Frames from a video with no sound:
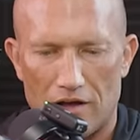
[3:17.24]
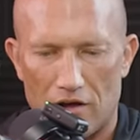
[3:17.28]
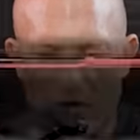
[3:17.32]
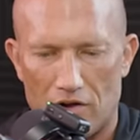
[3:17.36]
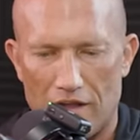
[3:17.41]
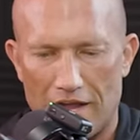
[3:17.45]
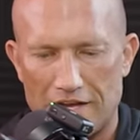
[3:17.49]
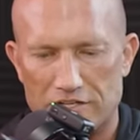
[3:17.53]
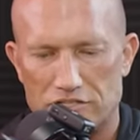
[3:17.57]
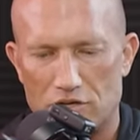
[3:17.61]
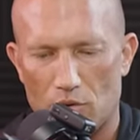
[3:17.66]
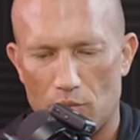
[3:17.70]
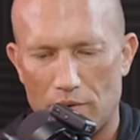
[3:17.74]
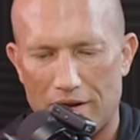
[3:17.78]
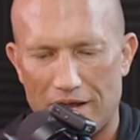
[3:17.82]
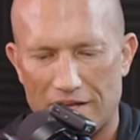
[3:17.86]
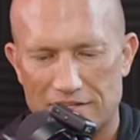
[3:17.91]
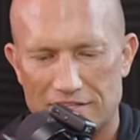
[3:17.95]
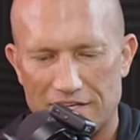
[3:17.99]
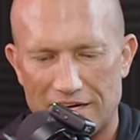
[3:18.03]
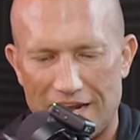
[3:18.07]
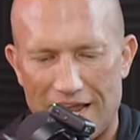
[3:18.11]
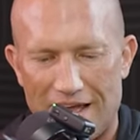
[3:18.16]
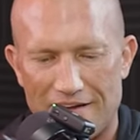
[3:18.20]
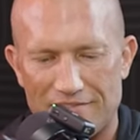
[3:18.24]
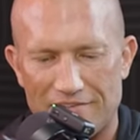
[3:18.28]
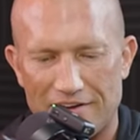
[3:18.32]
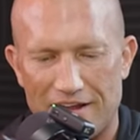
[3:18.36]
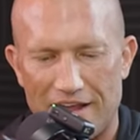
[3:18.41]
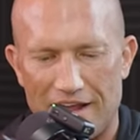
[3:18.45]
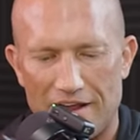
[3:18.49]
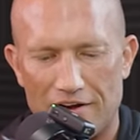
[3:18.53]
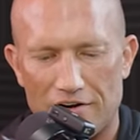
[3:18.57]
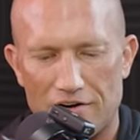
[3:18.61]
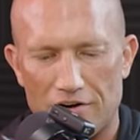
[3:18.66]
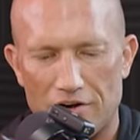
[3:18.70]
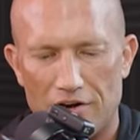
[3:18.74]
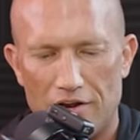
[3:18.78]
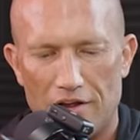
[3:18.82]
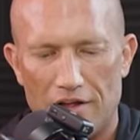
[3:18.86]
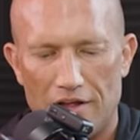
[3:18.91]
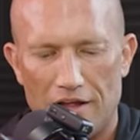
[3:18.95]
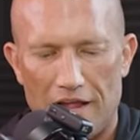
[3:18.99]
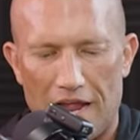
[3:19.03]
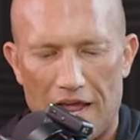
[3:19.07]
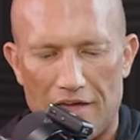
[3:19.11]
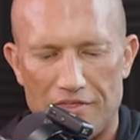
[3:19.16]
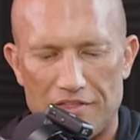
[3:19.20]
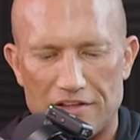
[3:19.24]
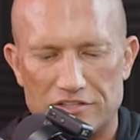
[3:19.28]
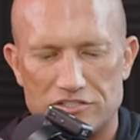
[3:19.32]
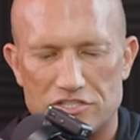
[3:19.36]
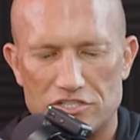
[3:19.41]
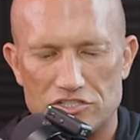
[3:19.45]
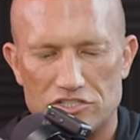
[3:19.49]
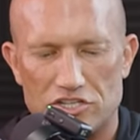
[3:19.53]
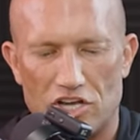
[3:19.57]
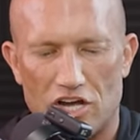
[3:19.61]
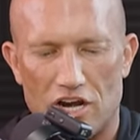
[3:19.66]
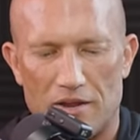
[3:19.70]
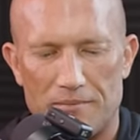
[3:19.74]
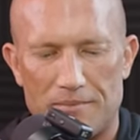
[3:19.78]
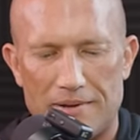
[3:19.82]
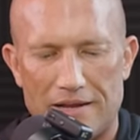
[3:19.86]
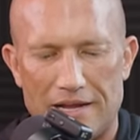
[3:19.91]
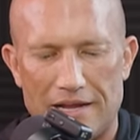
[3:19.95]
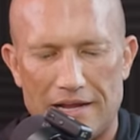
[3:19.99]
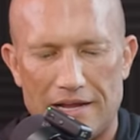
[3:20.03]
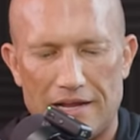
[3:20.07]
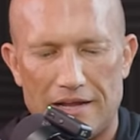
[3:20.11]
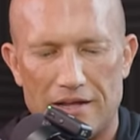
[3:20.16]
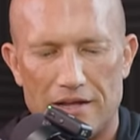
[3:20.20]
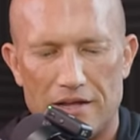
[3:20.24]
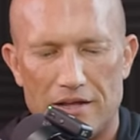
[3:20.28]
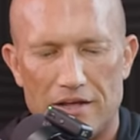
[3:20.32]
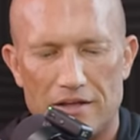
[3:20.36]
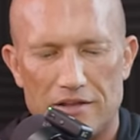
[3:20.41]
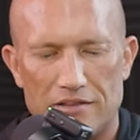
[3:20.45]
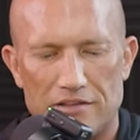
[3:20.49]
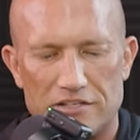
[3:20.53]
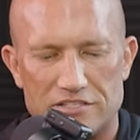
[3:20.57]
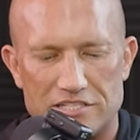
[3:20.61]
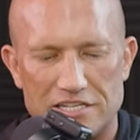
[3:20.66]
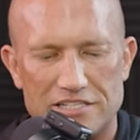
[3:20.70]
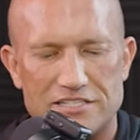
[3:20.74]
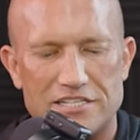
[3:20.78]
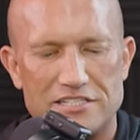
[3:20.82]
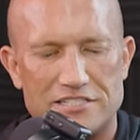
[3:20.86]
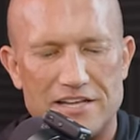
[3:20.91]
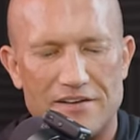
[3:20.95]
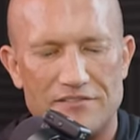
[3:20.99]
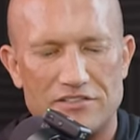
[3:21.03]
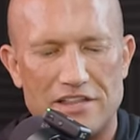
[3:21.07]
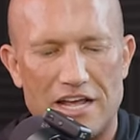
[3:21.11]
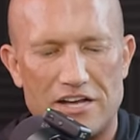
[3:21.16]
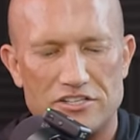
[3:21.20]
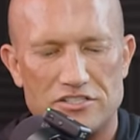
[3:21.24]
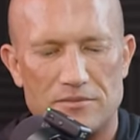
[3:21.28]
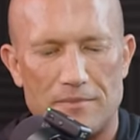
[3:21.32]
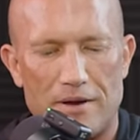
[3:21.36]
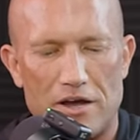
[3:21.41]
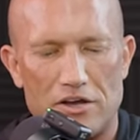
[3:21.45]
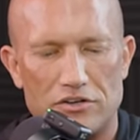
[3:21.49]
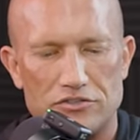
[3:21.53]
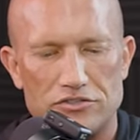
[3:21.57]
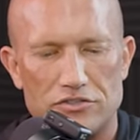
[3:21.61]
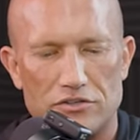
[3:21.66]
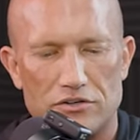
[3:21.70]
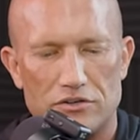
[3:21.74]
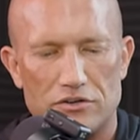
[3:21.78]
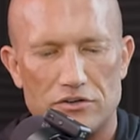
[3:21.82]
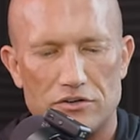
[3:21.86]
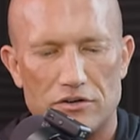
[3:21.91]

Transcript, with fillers: Okay. So we got the Navigator, and this is going to be 67,000 miles.